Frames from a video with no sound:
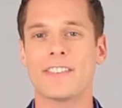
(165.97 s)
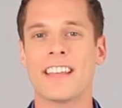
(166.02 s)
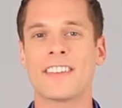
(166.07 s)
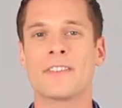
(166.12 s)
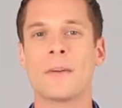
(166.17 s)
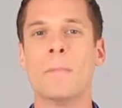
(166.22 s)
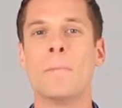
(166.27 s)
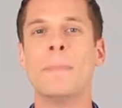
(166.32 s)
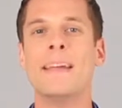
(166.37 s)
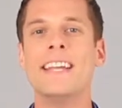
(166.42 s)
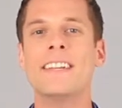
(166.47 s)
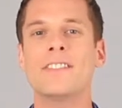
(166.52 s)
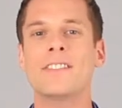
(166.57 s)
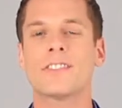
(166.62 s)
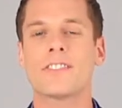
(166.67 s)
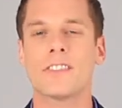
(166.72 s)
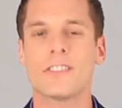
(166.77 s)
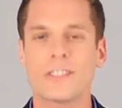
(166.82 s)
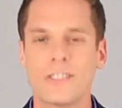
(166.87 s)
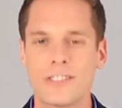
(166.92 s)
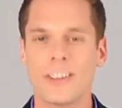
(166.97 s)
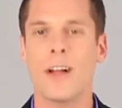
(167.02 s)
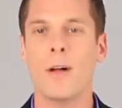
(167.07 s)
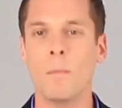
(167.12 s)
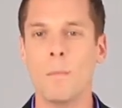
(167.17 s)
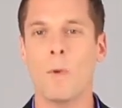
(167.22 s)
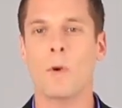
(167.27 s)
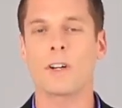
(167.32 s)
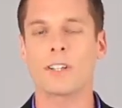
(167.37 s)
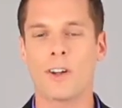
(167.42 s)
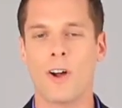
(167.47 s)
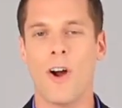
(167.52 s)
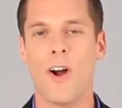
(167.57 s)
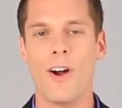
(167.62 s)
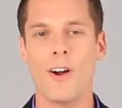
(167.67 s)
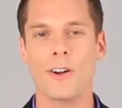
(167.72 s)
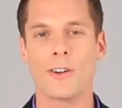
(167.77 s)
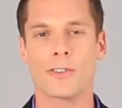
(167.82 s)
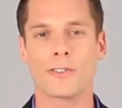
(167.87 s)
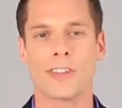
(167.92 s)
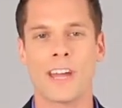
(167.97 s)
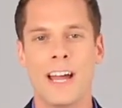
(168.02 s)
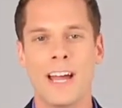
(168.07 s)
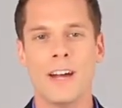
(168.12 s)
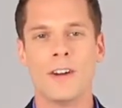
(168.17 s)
as a means to sell more cars,